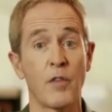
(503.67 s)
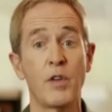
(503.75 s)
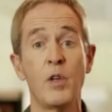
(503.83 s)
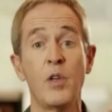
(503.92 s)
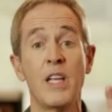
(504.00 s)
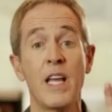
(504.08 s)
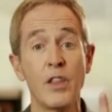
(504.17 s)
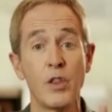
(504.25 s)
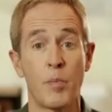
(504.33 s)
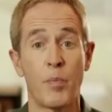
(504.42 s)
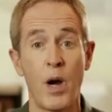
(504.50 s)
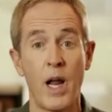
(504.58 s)
need to hit the
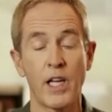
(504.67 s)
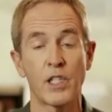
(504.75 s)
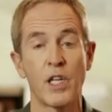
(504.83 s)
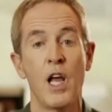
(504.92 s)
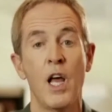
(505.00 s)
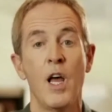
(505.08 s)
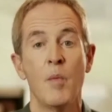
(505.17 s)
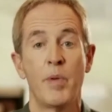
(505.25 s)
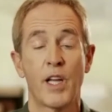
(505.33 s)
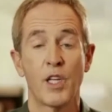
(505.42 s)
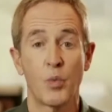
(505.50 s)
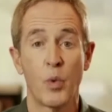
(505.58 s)
brakes,
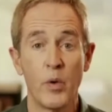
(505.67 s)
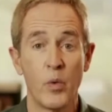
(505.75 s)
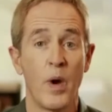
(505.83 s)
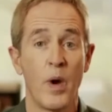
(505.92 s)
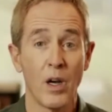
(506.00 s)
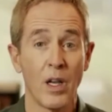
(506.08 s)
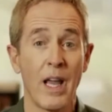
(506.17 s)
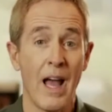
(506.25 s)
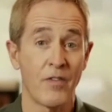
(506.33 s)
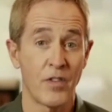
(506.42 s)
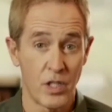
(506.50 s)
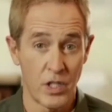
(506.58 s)
because we rarely
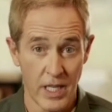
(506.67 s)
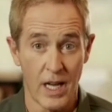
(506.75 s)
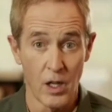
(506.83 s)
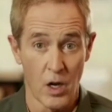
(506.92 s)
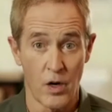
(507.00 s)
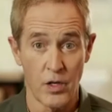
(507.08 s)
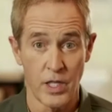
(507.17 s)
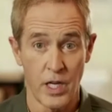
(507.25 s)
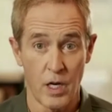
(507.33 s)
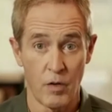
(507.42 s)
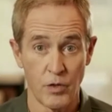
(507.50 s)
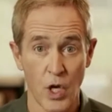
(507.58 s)
have to sell
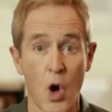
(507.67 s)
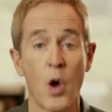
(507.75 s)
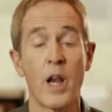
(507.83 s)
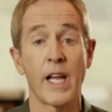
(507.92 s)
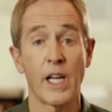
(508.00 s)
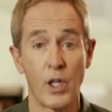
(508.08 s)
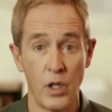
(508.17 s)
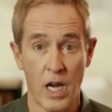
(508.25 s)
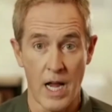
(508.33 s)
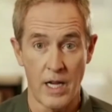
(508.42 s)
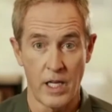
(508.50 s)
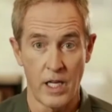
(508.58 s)
ourselves on a good
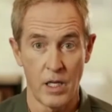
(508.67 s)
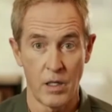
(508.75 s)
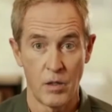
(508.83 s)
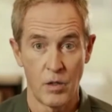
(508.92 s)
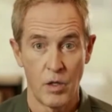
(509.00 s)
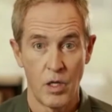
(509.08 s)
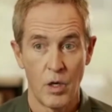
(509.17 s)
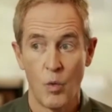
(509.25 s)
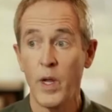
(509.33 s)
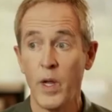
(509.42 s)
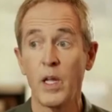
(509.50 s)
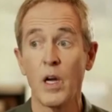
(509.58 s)
idea.
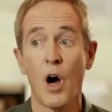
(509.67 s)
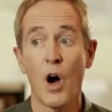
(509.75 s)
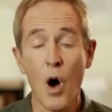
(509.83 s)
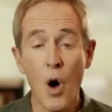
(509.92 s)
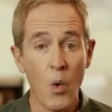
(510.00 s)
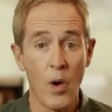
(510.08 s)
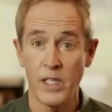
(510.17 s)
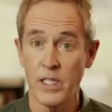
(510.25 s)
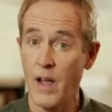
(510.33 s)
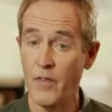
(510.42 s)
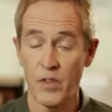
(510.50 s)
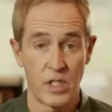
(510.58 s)
We always
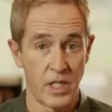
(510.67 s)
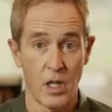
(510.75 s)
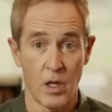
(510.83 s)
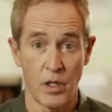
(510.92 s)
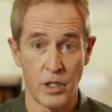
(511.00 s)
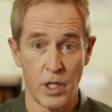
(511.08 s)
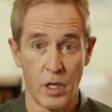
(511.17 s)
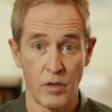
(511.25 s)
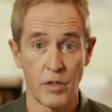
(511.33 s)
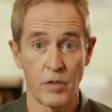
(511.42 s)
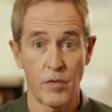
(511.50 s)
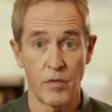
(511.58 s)
have to sell
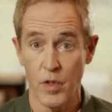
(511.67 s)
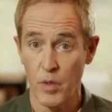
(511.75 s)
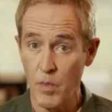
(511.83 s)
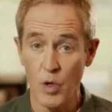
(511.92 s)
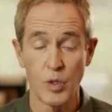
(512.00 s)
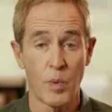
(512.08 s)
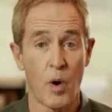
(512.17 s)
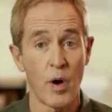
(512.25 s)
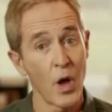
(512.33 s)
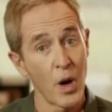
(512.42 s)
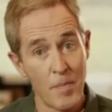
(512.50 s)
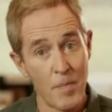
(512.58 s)
ourselves, for the most part,
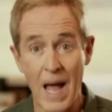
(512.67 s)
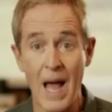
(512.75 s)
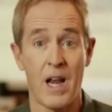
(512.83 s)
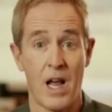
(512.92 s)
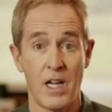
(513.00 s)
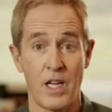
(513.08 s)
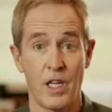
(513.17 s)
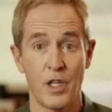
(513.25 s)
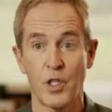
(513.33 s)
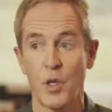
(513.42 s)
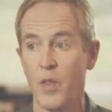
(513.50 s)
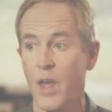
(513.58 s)
on a bad idea.
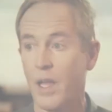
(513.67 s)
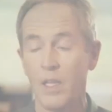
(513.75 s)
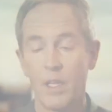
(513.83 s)
So that